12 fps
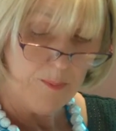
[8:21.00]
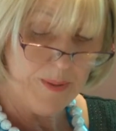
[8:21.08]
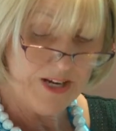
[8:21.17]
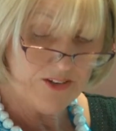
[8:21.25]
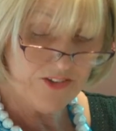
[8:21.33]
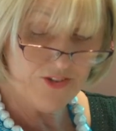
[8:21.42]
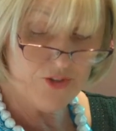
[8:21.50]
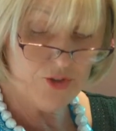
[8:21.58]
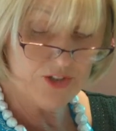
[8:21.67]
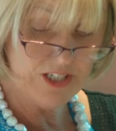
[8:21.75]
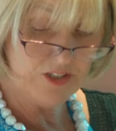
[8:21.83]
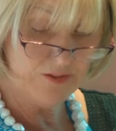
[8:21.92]
Parents
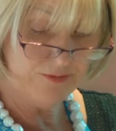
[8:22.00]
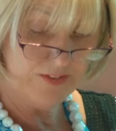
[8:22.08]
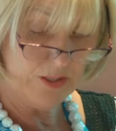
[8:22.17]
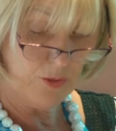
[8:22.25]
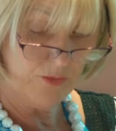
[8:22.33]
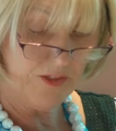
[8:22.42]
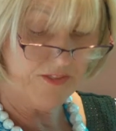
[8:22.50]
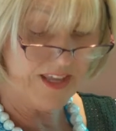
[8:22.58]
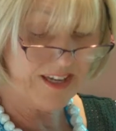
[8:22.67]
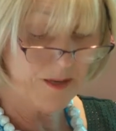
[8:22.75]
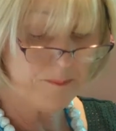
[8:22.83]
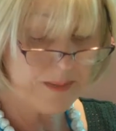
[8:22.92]
do need to feel that they
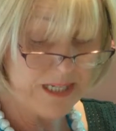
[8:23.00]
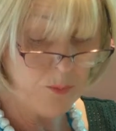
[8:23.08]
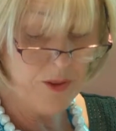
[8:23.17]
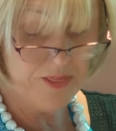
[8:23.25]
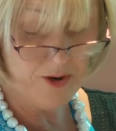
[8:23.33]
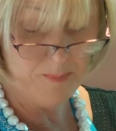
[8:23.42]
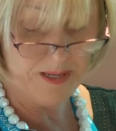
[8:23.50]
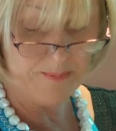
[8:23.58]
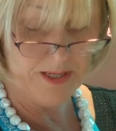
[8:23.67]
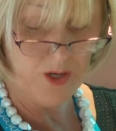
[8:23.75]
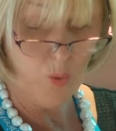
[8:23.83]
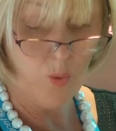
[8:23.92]
can be with their
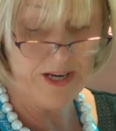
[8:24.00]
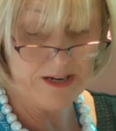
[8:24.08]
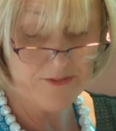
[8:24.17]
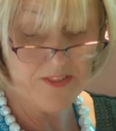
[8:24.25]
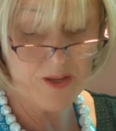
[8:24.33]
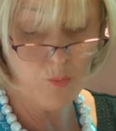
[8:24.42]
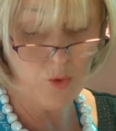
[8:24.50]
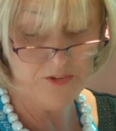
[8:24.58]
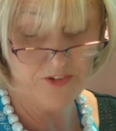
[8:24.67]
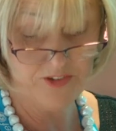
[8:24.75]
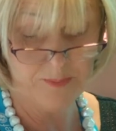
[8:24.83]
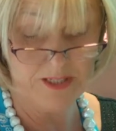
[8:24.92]
baby whenever they
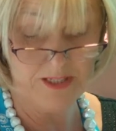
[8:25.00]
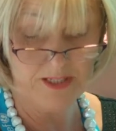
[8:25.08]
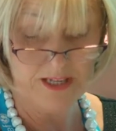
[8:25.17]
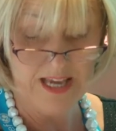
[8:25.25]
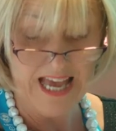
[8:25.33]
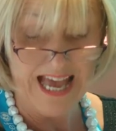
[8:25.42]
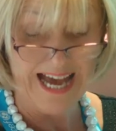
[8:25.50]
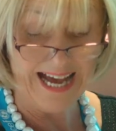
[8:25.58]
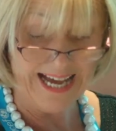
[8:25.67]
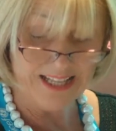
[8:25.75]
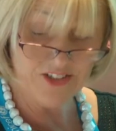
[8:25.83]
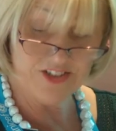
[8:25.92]
want to be,
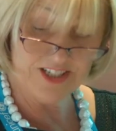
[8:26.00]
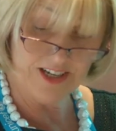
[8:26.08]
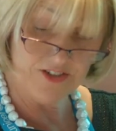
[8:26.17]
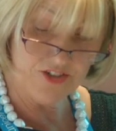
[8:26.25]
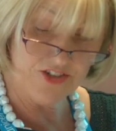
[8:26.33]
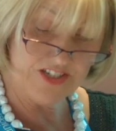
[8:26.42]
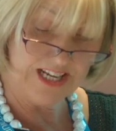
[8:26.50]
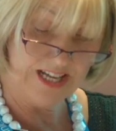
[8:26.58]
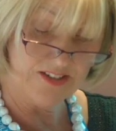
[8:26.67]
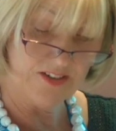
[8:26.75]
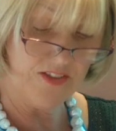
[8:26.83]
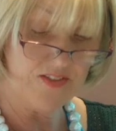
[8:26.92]
and to
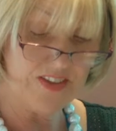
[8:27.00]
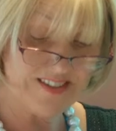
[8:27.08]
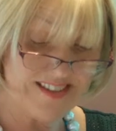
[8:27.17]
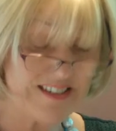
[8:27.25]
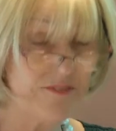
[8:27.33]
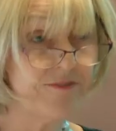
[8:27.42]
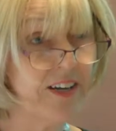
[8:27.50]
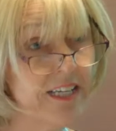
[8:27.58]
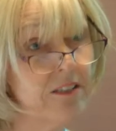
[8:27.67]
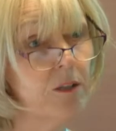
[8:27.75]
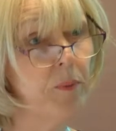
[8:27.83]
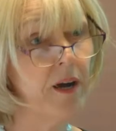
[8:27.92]
understand that this is a
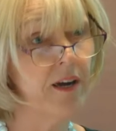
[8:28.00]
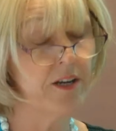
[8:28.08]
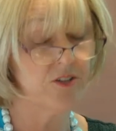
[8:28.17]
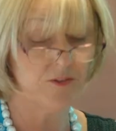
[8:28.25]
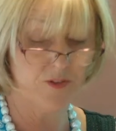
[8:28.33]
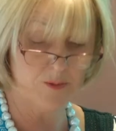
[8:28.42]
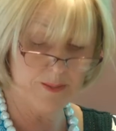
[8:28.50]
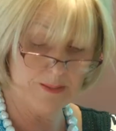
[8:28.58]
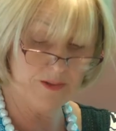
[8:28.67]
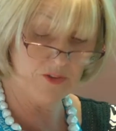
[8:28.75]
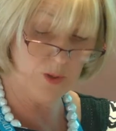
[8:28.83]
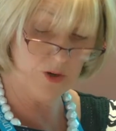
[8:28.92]
vital part of their
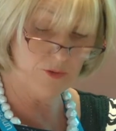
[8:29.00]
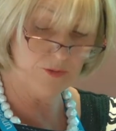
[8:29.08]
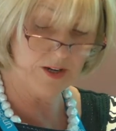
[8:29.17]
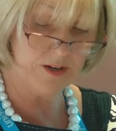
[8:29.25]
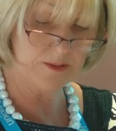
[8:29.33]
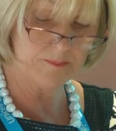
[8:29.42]
baby's welfare.